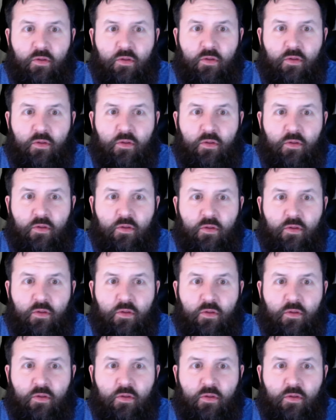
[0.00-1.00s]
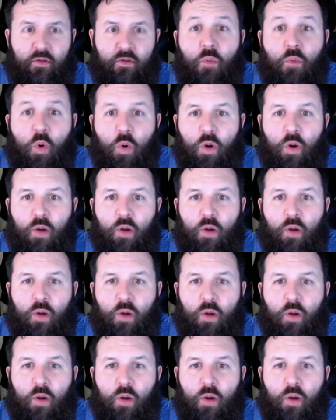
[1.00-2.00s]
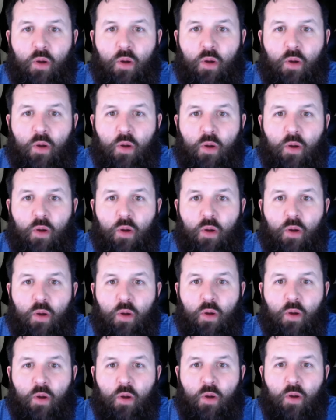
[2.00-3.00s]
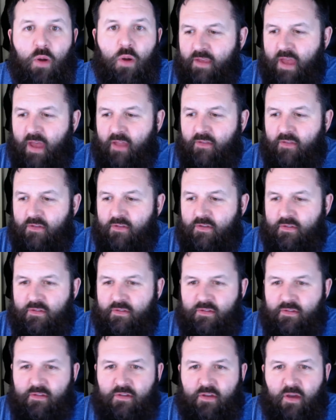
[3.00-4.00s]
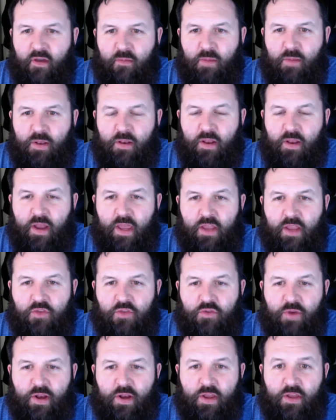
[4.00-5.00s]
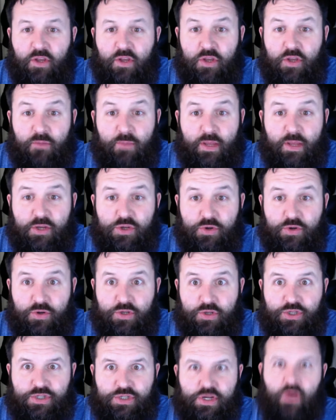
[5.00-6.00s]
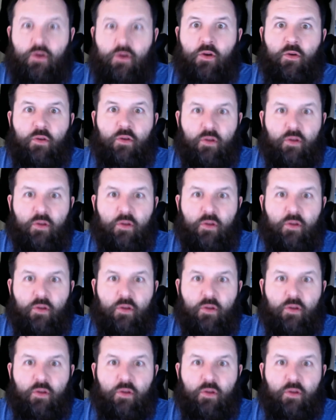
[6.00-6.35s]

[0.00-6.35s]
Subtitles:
And if you want to know more about it, just just comment, and I can try to make sure to share